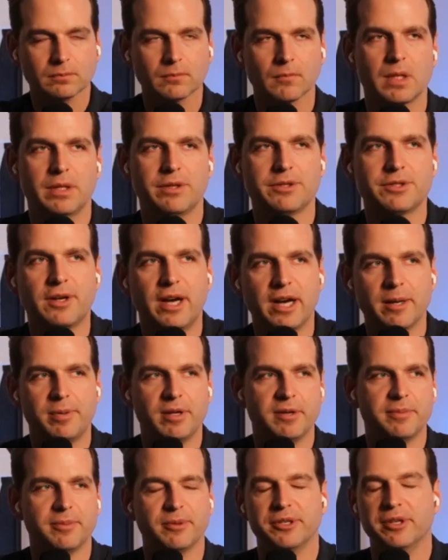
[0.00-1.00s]
There's a lot of
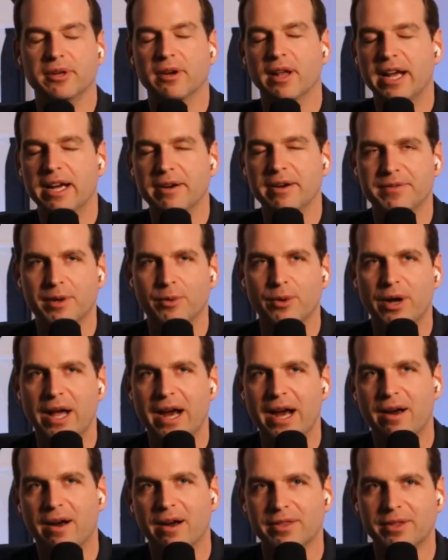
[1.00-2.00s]
people in your life that will
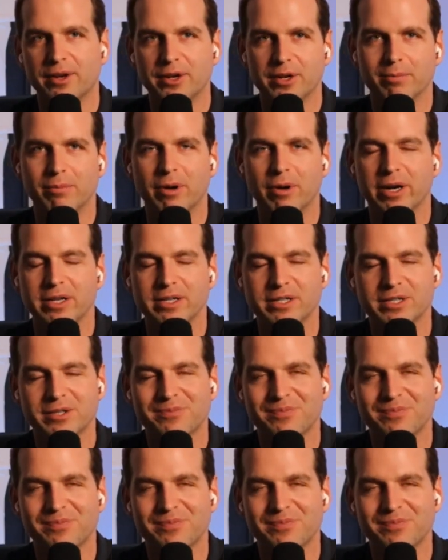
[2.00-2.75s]
act like they're your buddies,